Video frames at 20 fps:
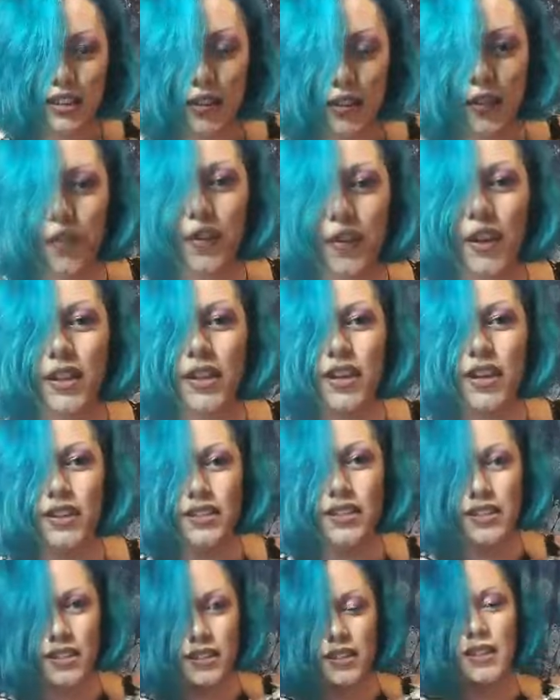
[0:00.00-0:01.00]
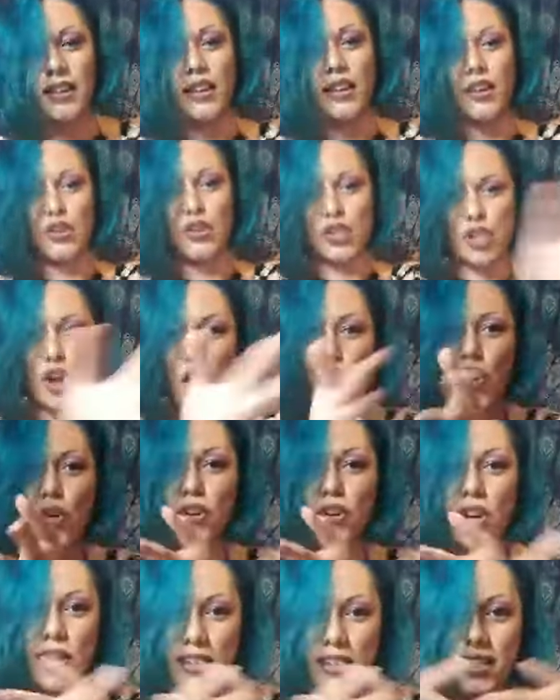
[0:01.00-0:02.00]
feel it, to
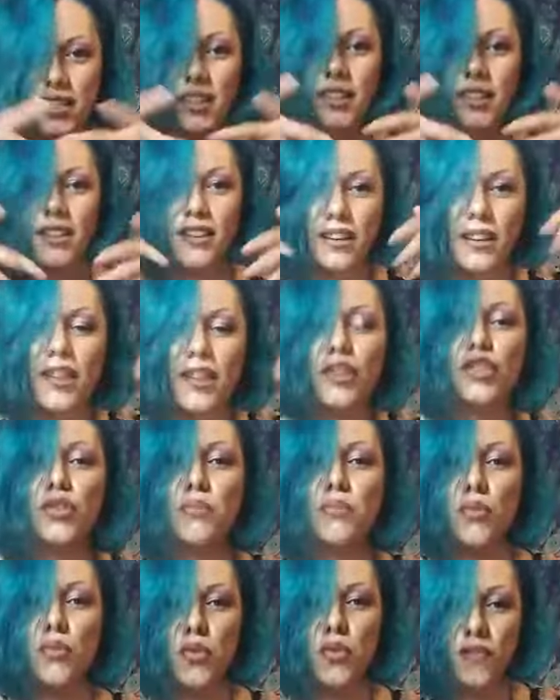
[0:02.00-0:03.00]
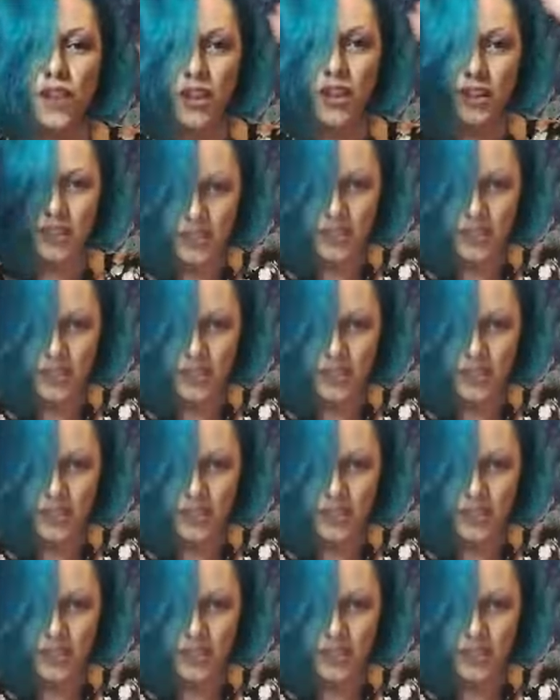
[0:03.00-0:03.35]
own it, to move it,